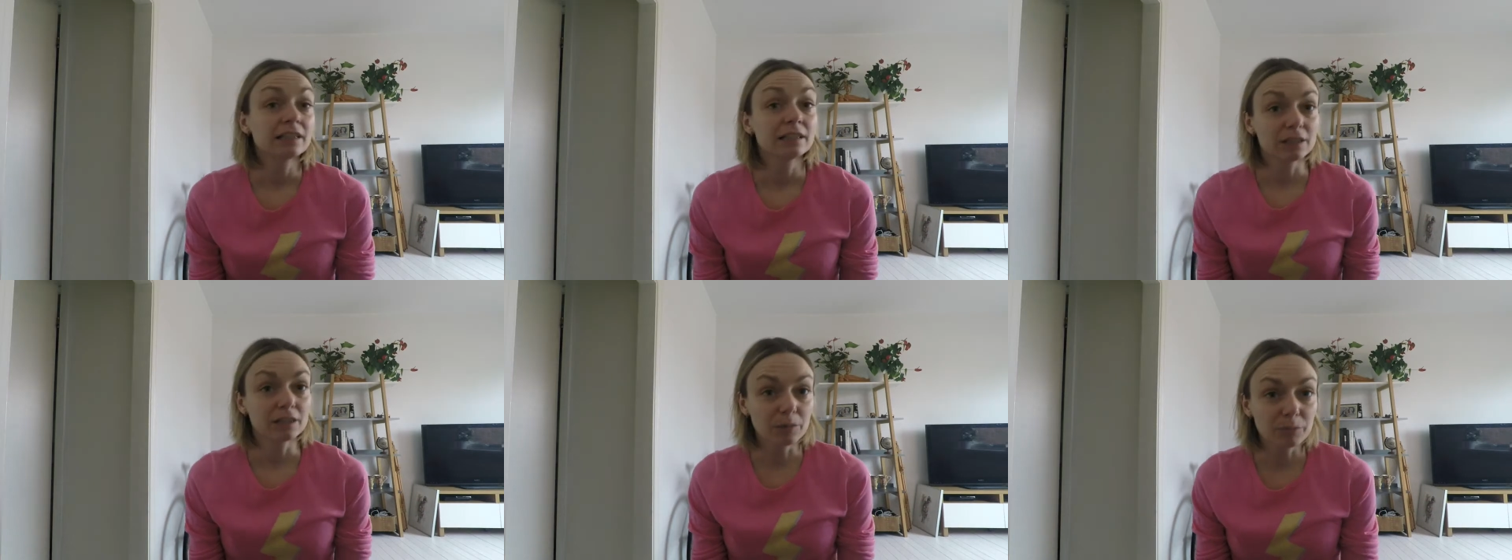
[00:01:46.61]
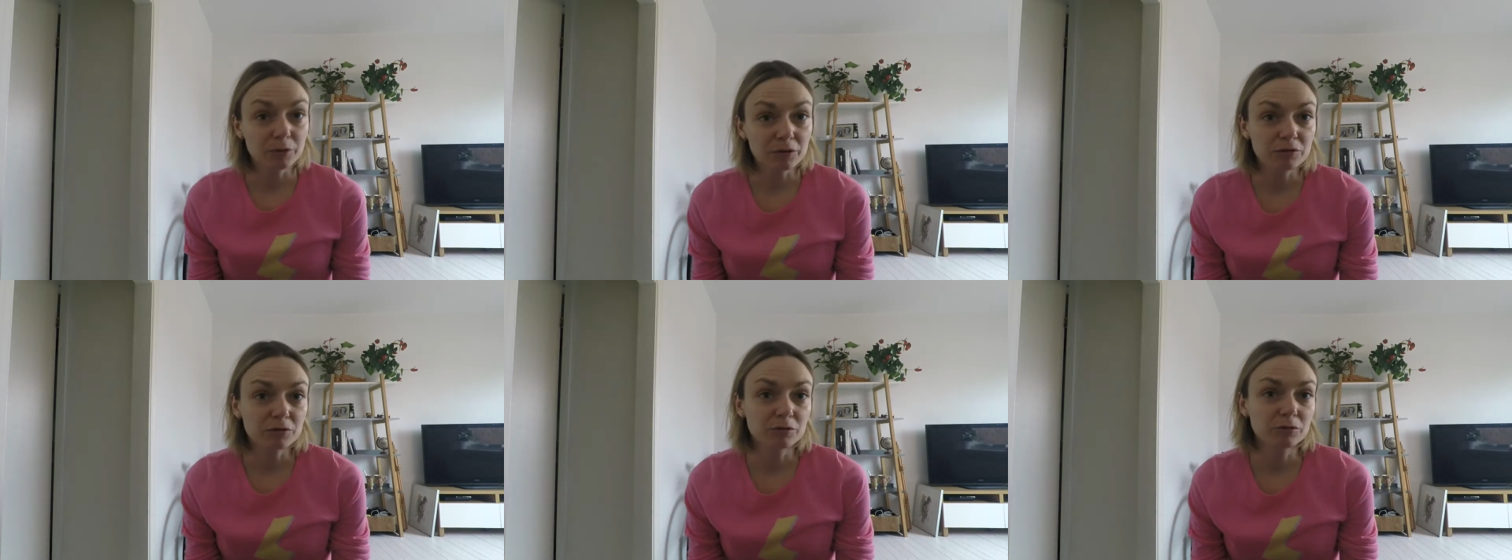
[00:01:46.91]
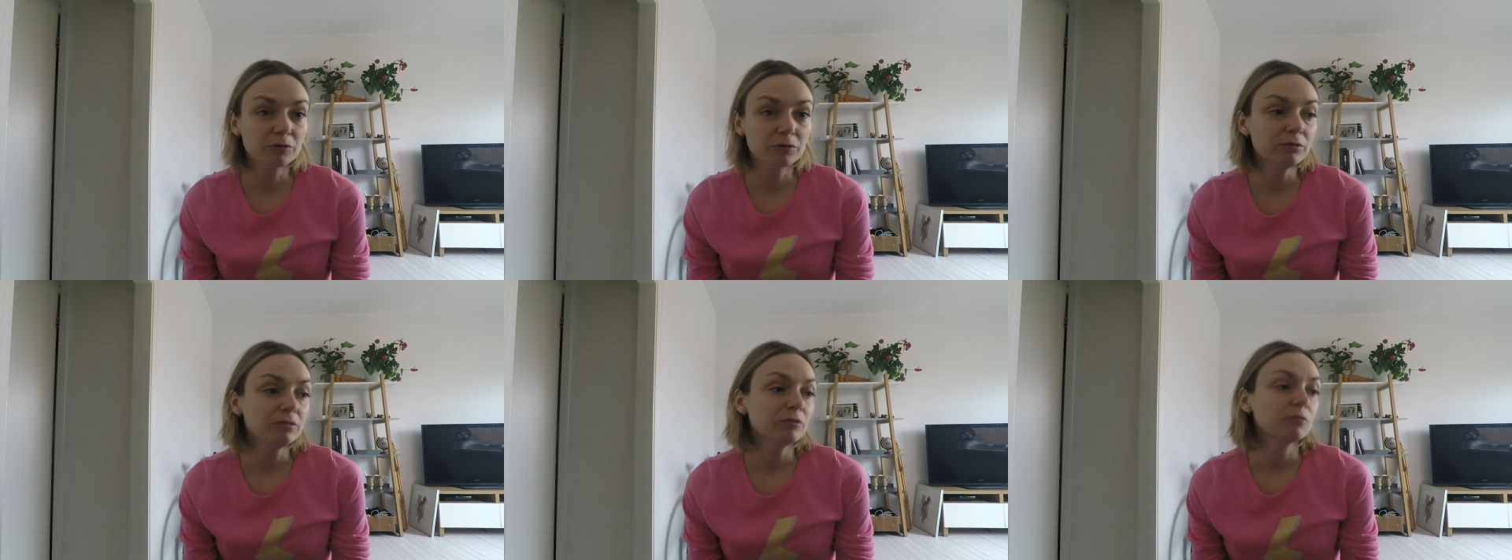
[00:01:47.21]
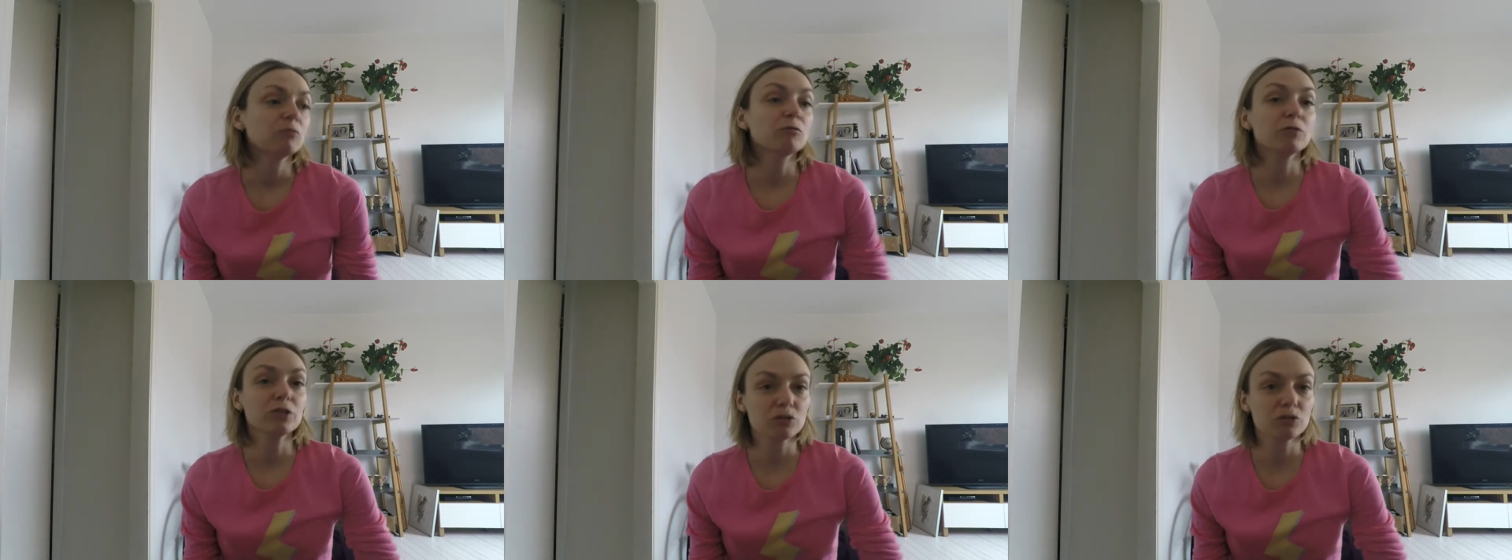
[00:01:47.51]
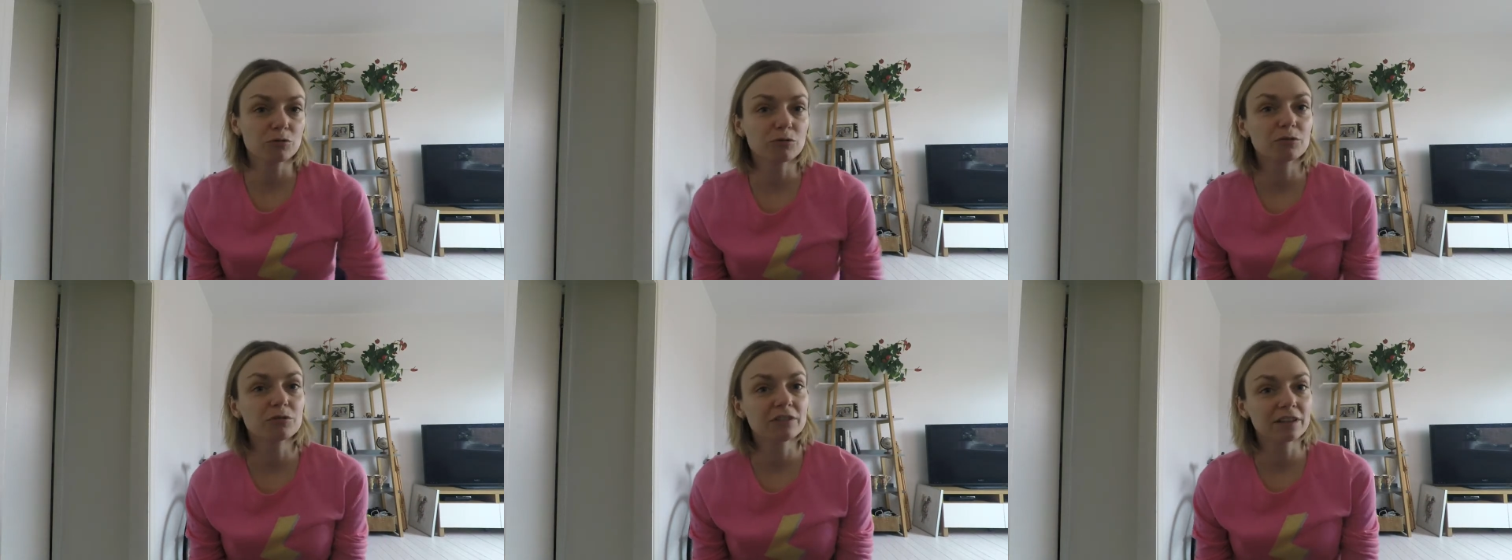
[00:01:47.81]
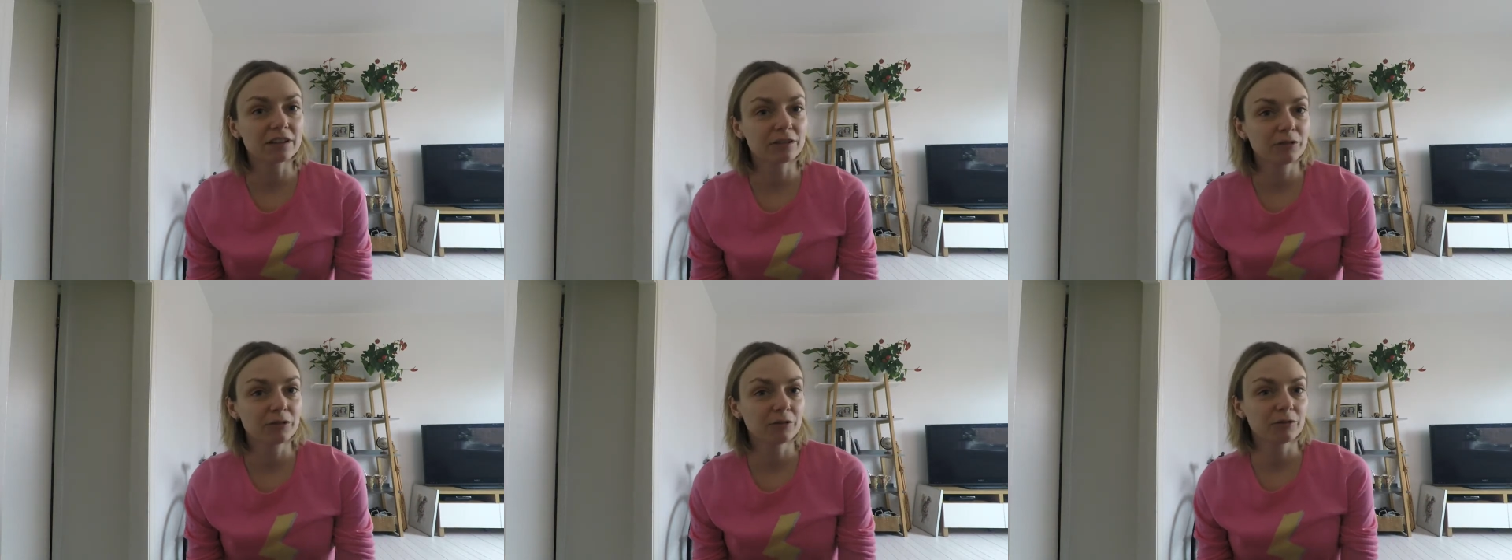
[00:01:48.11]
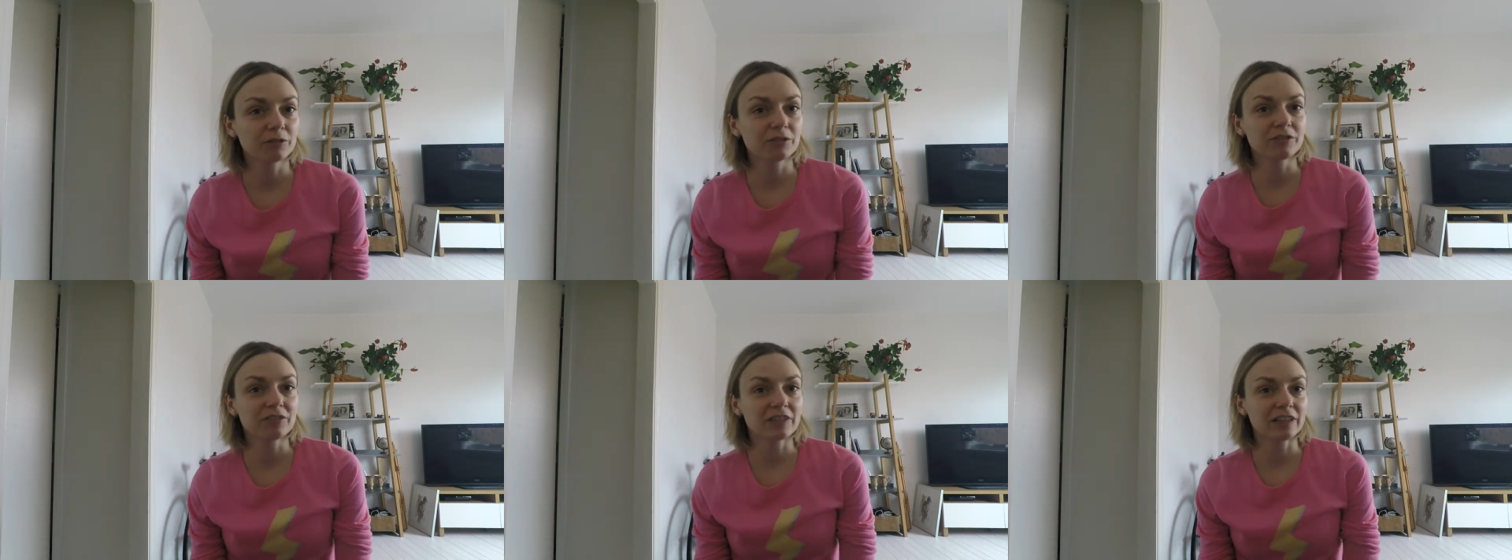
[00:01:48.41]
Number two, which route are you
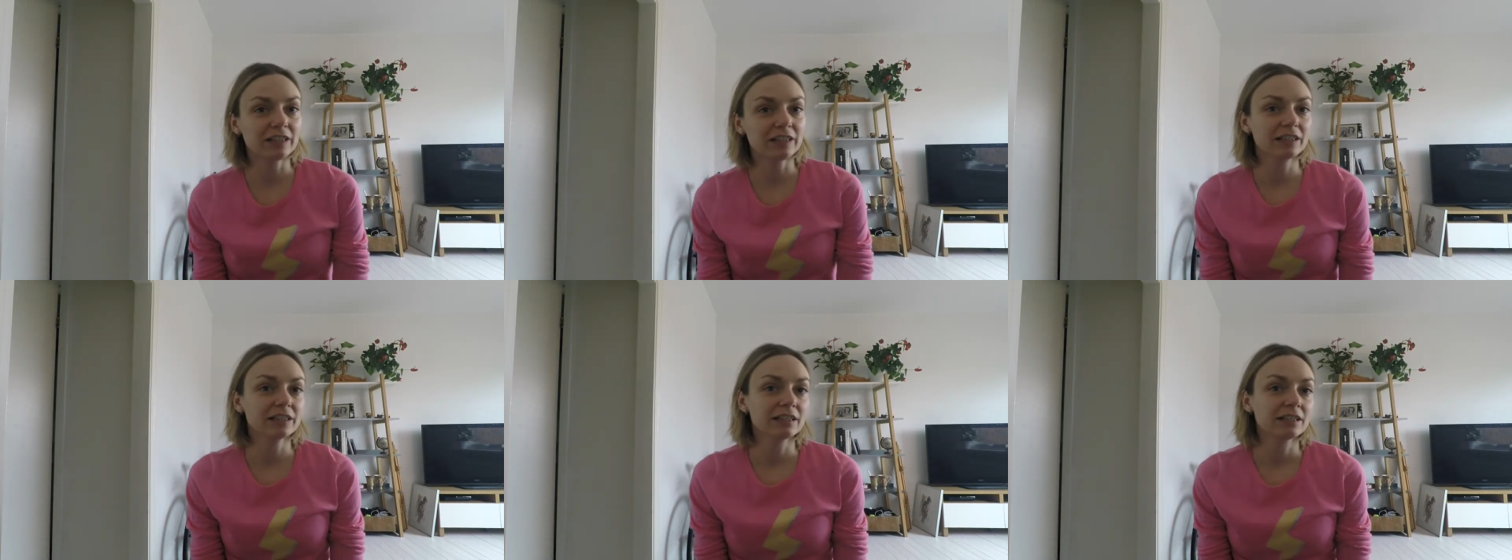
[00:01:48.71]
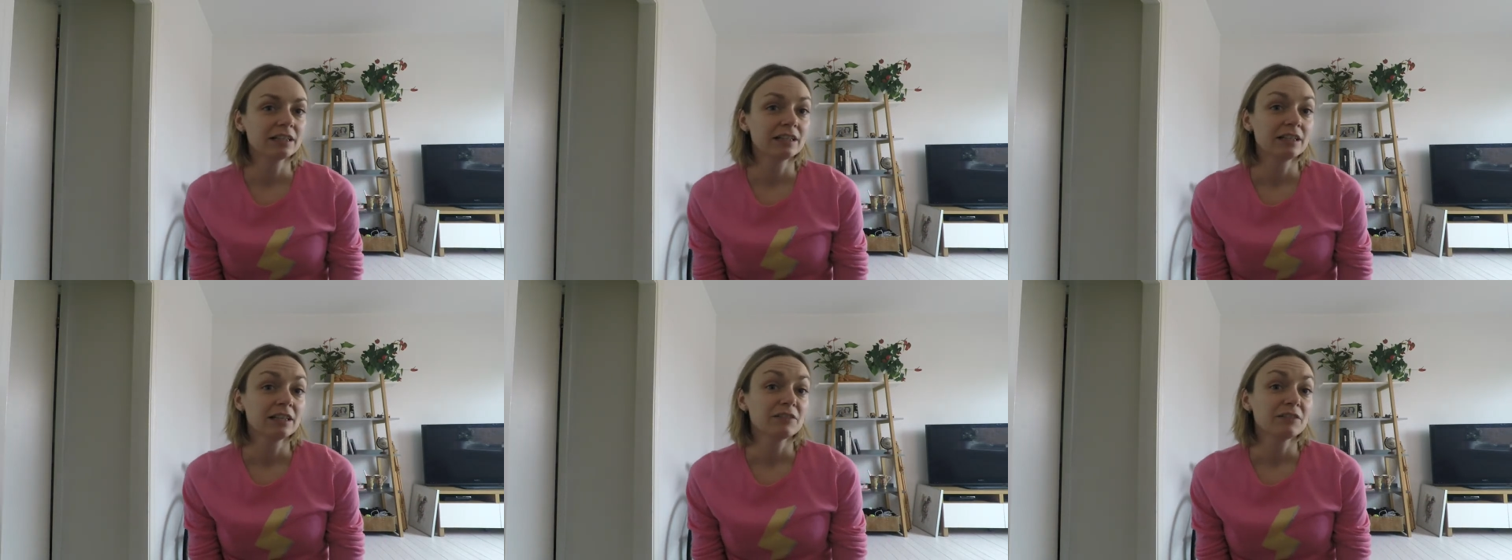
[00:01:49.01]
going to take?